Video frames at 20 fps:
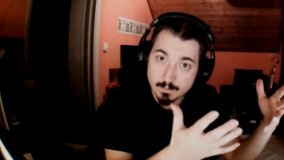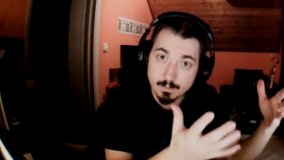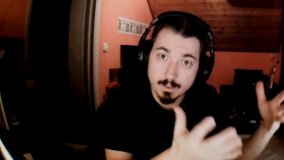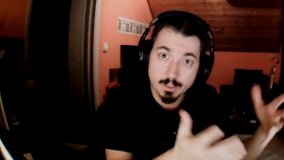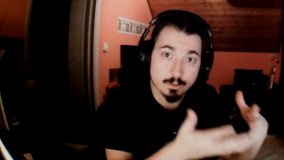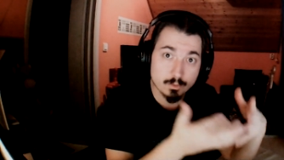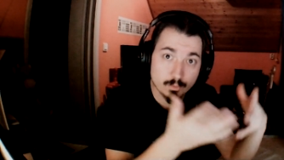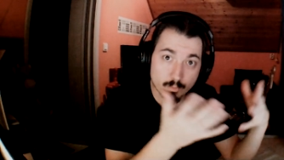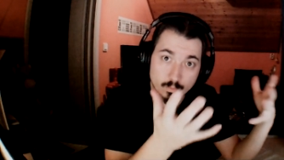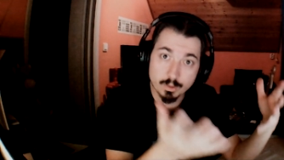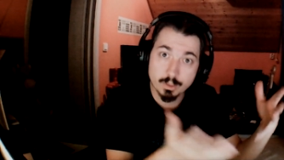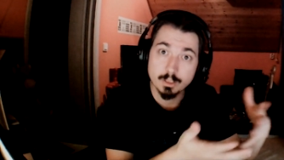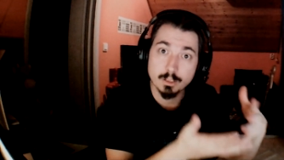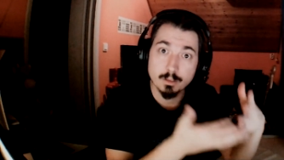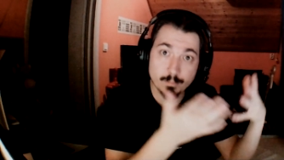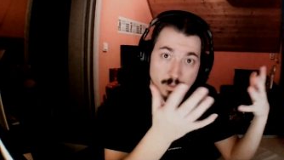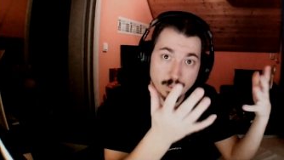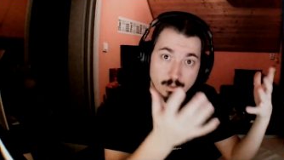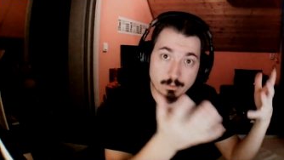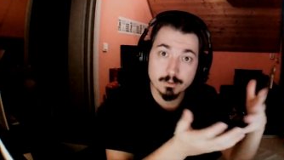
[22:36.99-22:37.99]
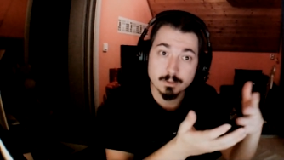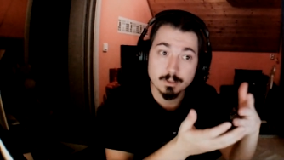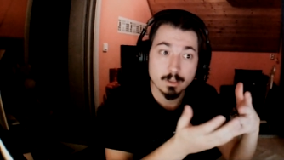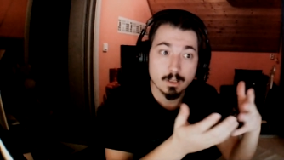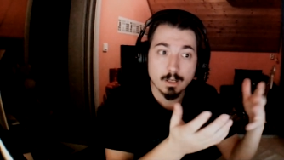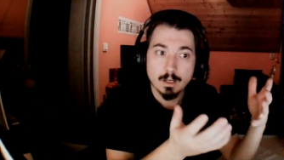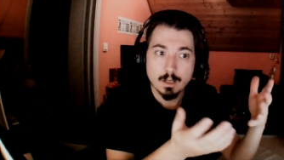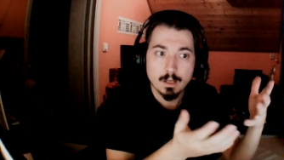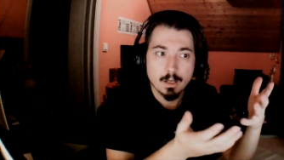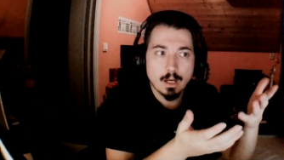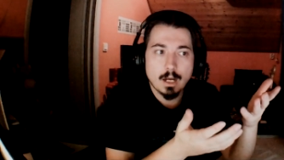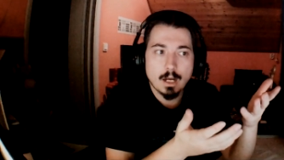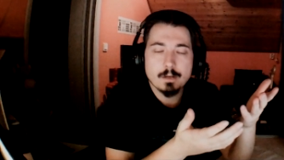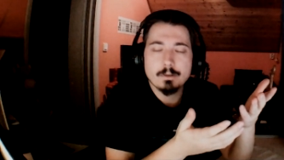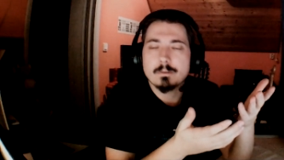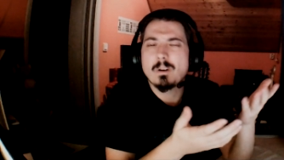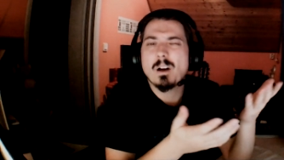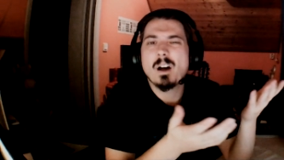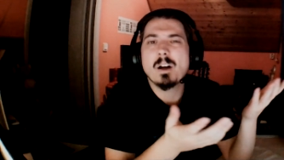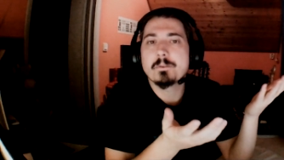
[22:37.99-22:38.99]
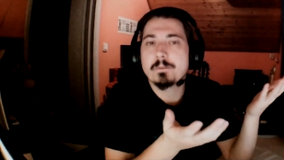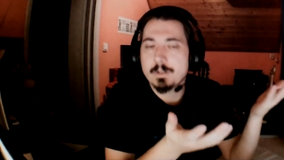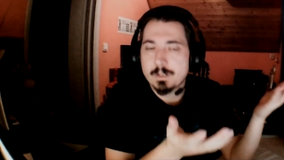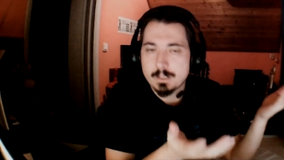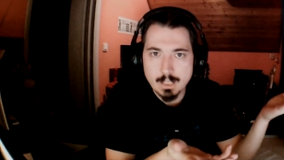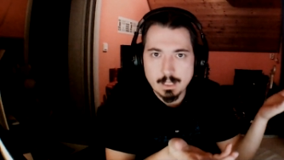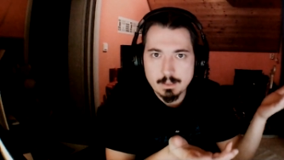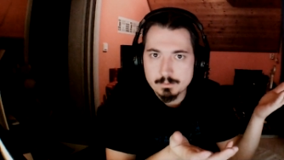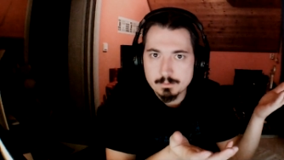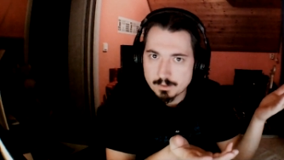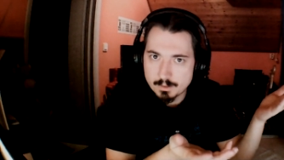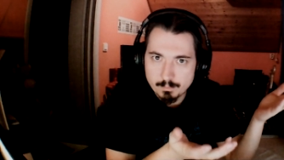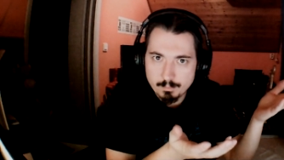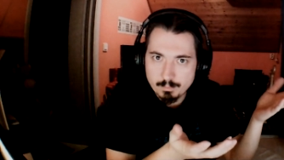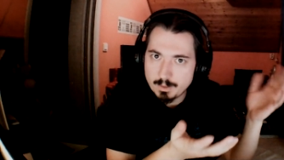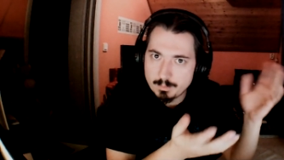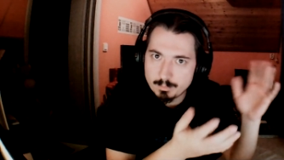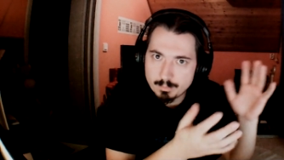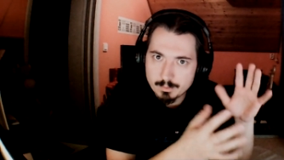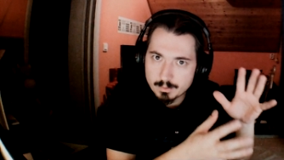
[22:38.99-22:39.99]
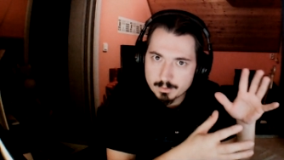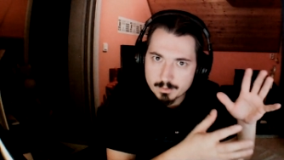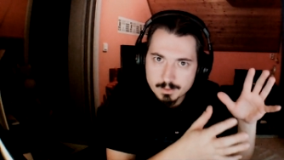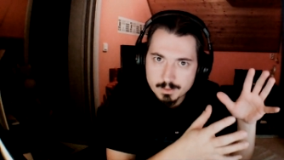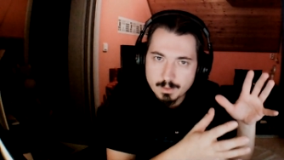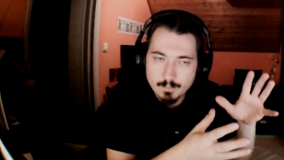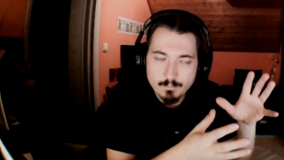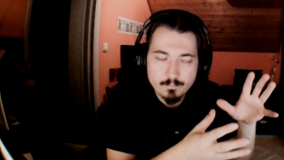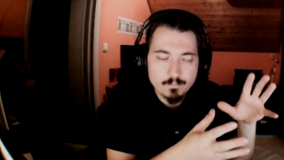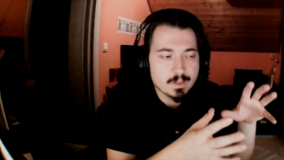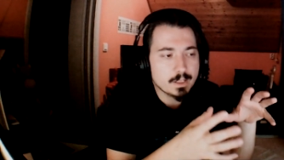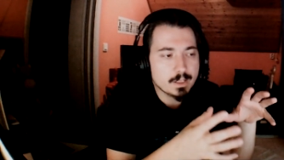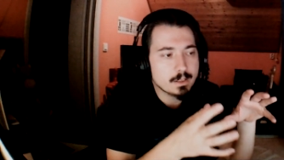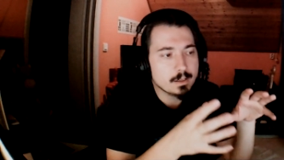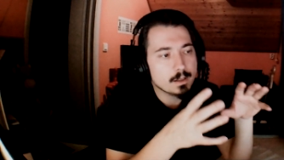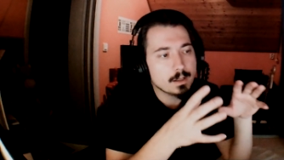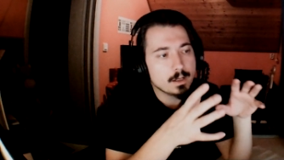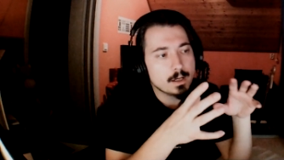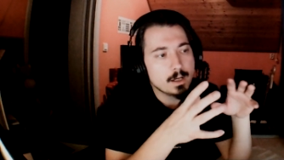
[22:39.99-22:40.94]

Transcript: We are talking about, I don't know, 100,000 people or something.